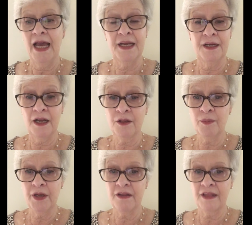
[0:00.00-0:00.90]
And another
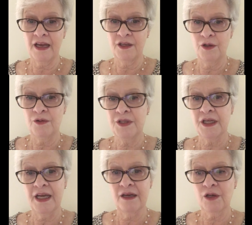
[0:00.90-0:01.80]
big thank you
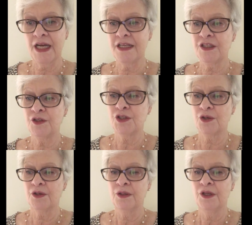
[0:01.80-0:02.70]
to Gail
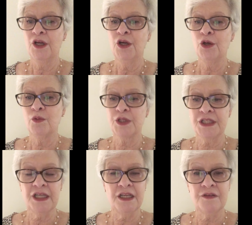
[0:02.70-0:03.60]
Kessinger, who
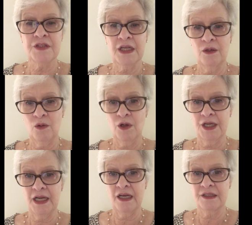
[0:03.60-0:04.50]
receives and
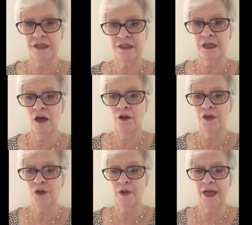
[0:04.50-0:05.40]
organizes all
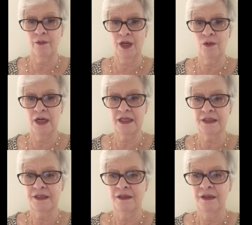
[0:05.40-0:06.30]
the grant
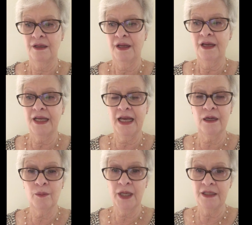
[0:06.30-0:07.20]
requests.
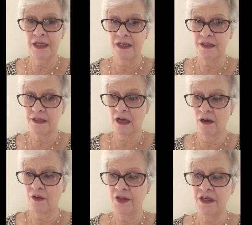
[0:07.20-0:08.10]
Gail maintains
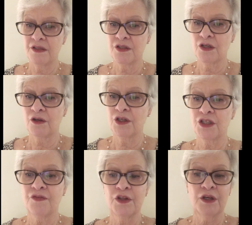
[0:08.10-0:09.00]
all the
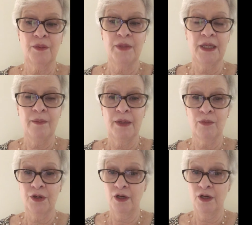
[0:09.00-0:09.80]
inserts for the committee member